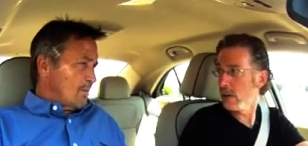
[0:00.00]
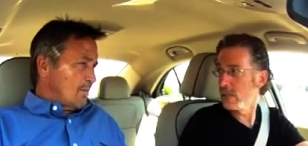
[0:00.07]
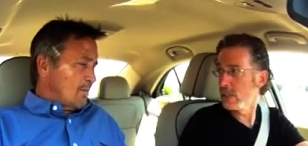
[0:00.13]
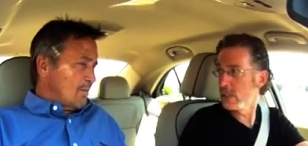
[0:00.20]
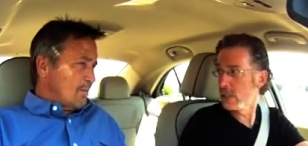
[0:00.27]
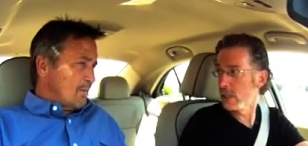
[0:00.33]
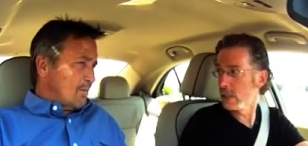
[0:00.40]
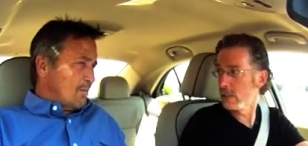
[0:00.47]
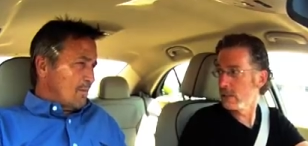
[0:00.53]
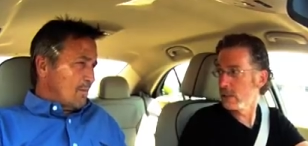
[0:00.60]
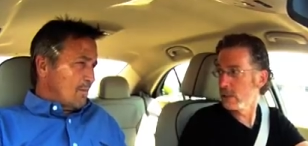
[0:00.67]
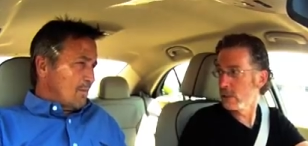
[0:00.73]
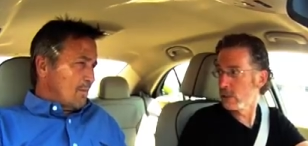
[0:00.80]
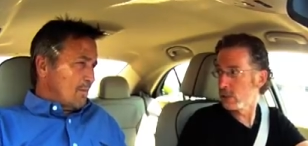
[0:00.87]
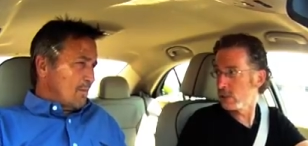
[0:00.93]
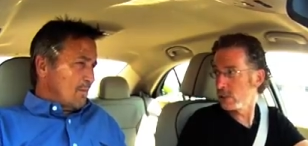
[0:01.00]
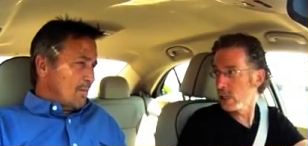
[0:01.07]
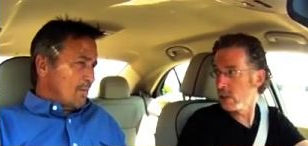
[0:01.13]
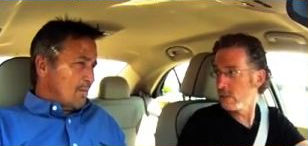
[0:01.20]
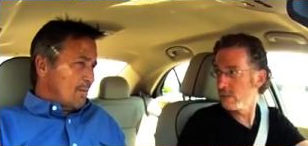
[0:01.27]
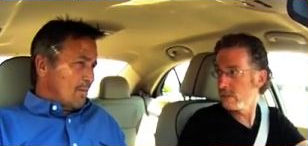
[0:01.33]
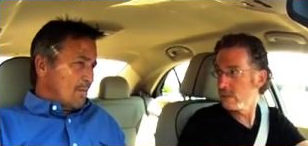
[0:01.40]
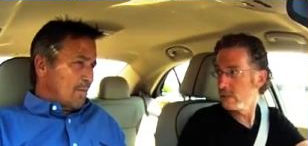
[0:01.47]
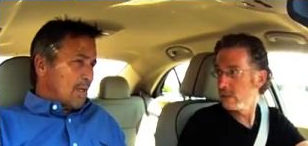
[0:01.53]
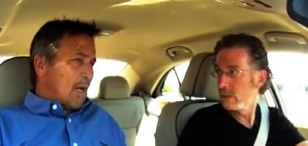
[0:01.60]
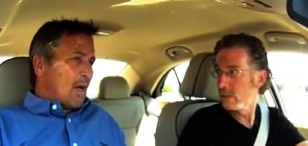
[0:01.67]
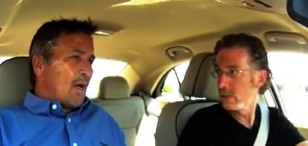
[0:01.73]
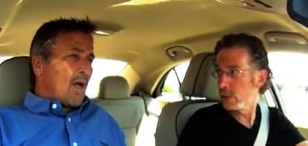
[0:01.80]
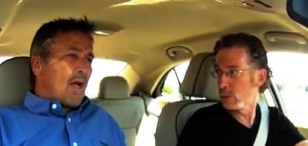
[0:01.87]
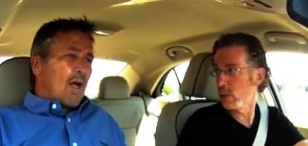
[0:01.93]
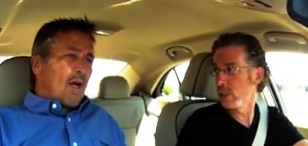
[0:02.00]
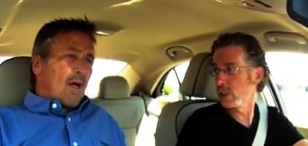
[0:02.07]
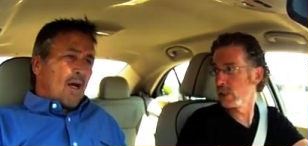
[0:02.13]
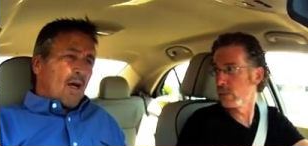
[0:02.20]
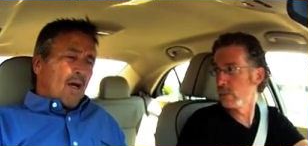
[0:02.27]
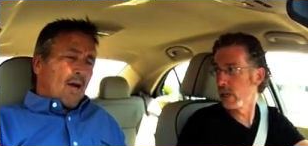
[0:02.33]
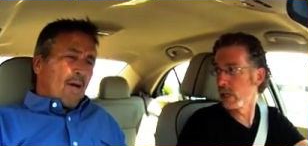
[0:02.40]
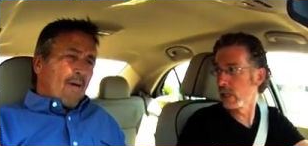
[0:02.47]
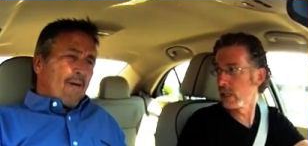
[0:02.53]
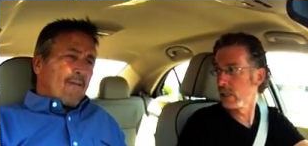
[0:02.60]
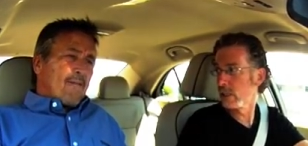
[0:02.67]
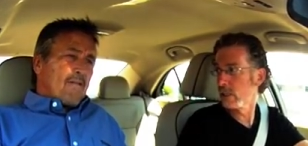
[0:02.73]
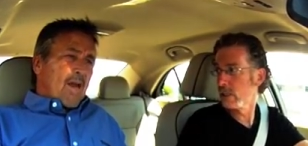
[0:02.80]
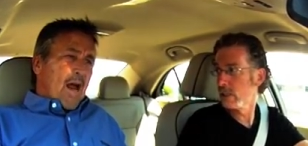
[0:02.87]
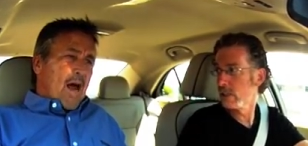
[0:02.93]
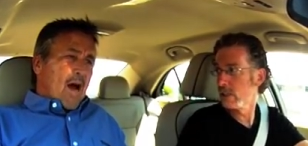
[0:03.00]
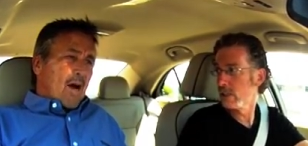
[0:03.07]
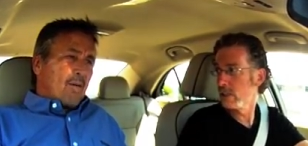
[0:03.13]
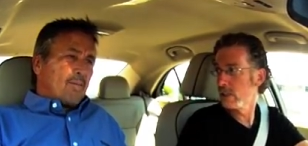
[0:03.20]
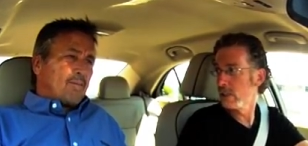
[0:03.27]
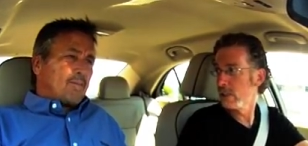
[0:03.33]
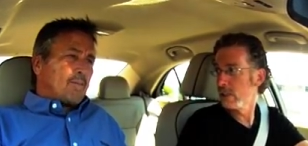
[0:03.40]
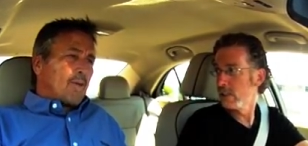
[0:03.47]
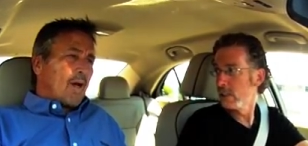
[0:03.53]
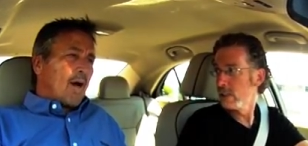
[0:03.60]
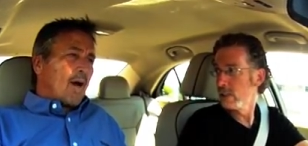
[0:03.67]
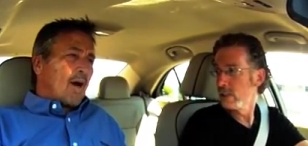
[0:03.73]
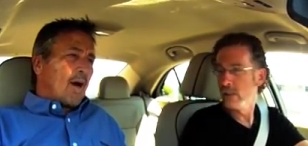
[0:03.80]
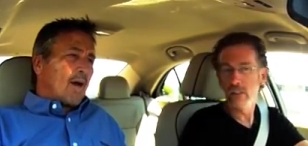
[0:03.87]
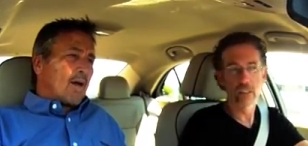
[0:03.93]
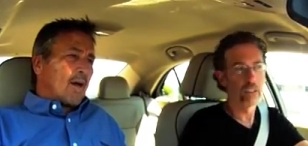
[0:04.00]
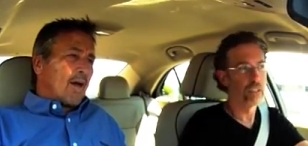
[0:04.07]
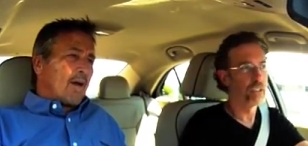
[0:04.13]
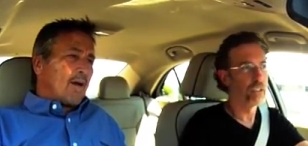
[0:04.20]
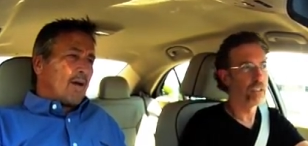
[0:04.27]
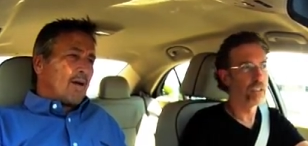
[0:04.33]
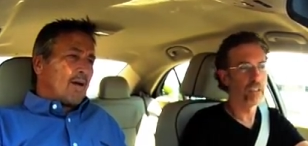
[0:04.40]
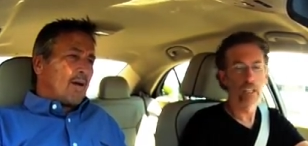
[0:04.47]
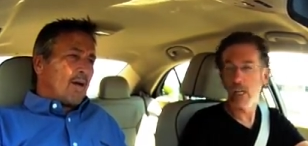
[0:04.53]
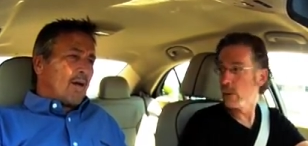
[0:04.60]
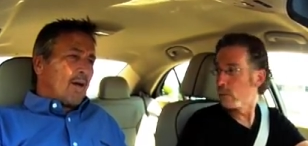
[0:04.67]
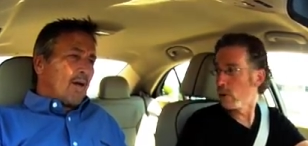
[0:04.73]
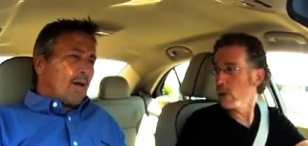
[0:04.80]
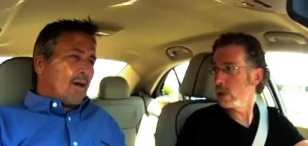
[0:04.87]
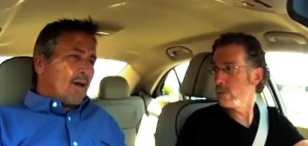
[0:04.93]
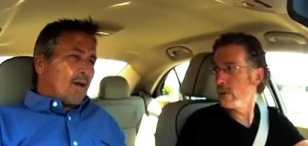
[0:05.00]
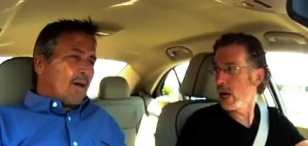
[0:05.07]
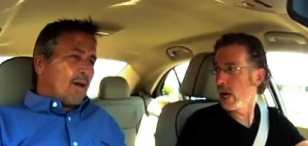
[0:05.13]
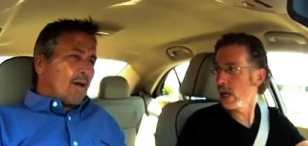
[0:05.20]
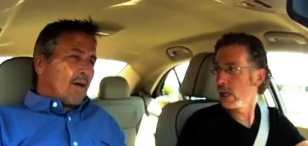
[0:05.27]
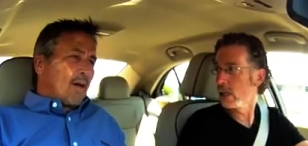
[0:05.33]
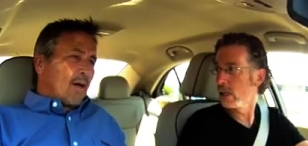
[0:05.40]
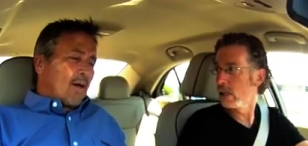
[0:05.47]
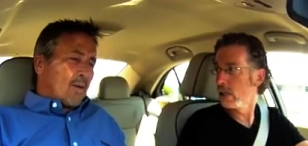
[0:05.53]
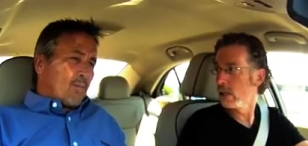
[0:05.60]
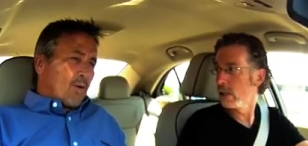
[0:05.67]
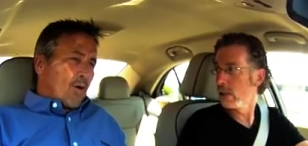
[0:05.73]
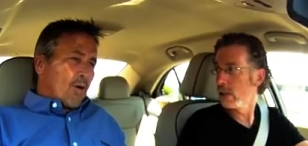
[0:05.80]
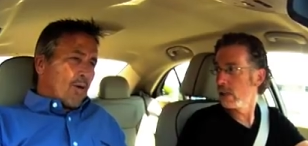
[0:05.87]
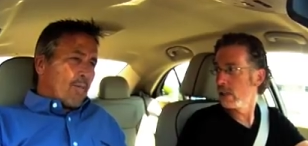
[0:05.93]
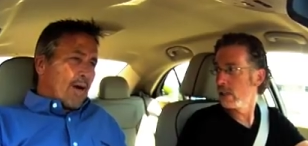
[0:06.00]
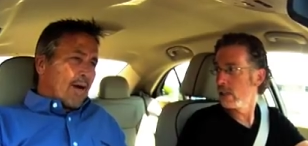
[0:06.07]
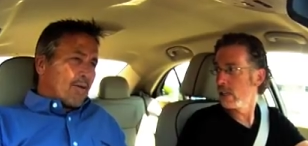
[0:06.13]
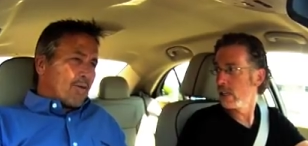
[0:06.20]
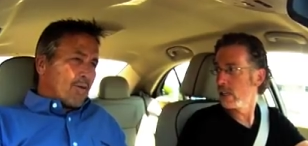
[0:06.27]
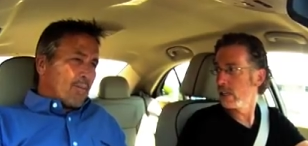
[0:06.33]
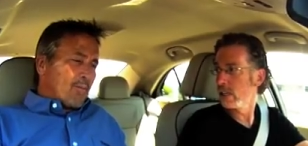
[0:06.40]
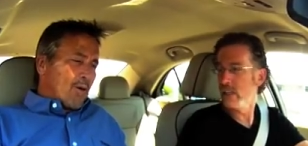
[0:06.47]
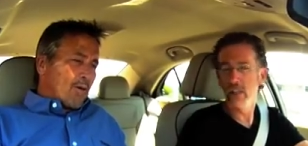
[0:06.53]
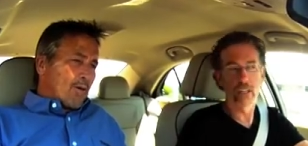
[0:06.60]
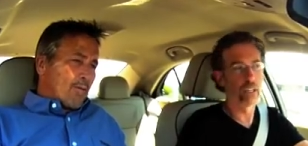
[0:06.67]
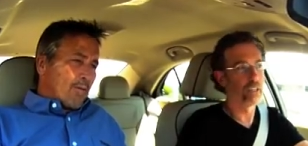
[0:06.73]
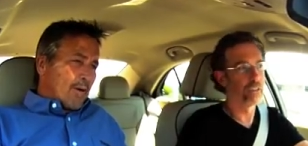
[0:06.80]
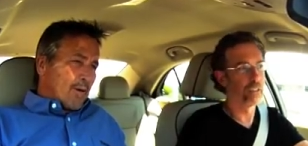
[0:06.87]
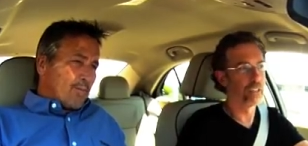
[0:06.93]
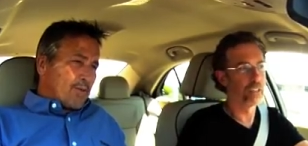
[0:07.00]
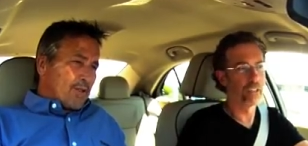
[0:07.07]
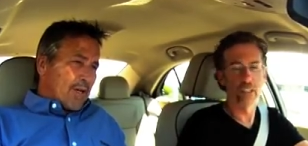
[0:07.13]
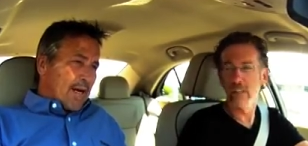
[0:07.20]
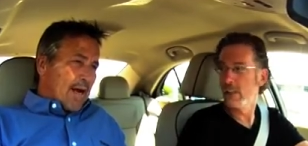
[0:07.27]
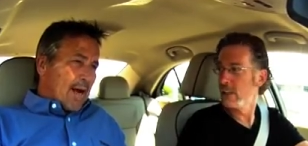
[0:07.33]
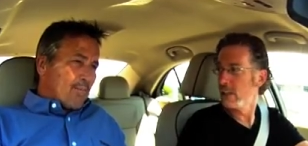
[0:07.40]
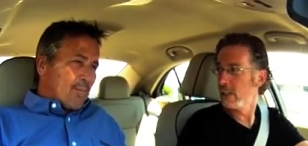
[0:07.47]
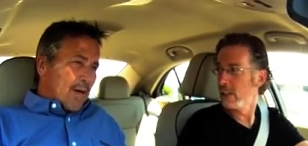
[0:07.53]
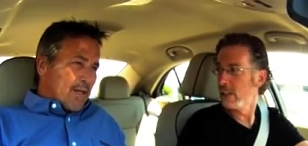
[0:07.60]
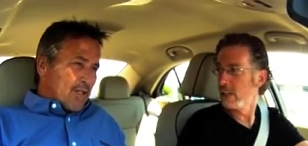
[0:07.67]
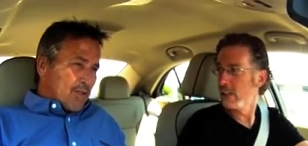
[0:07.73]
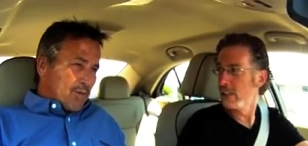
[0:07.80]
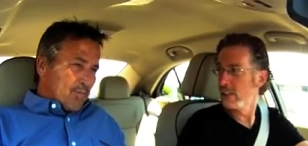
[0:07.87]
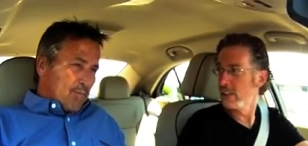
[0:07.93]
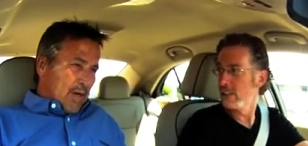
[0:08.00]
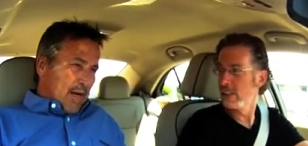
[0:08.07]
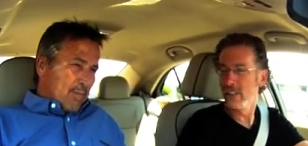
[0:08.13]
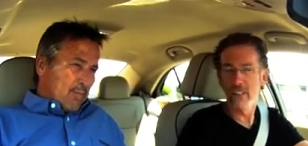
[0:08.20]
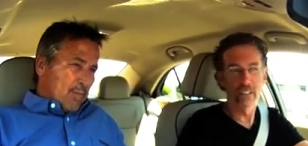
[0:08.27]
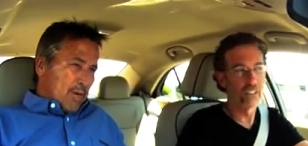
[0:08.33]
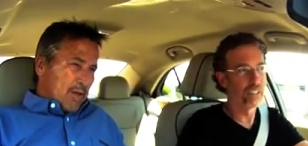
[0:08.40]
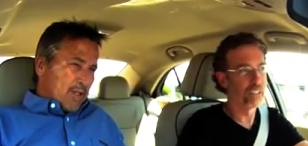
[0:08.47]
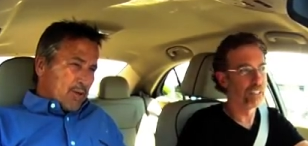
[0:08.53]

Speaker 1: having done to yourself as well as your bike.
Speaker 2: Yeah, yeah. I kind of.
Speaker 1: You had a broken back. I
Speaker 2: had a broken back, three broken ribs at my at my